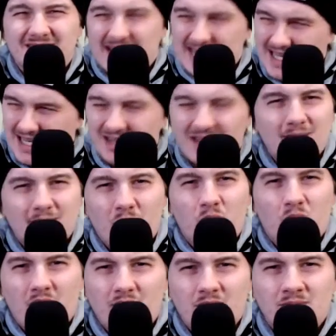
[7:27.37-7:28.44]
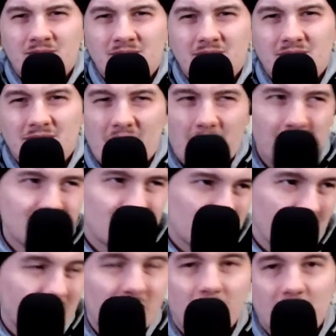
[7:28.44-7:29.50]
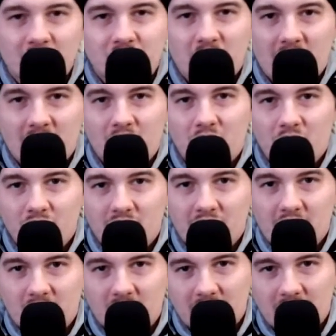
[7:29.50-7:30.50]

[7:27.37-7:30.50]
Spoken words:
I got a lot more of them. How about you click on my channel over there?